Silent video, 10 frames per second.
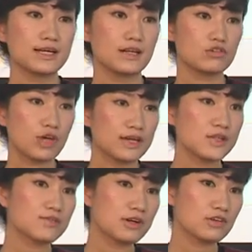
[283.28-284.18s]
Chinese
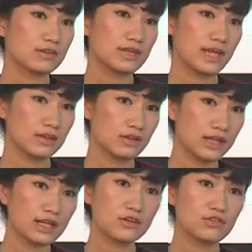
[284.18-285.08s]
version and
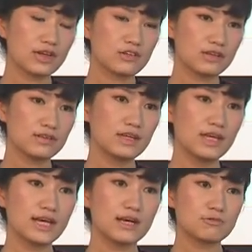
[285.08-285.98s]
English version
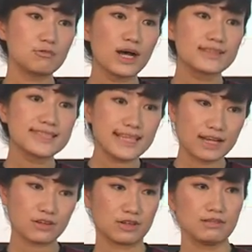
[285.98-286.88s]
of one
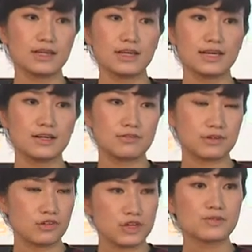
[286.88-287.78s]
selection of
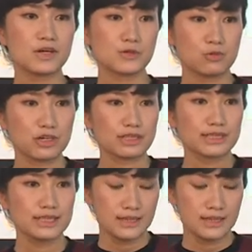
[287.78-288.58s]
Shakespeare's work.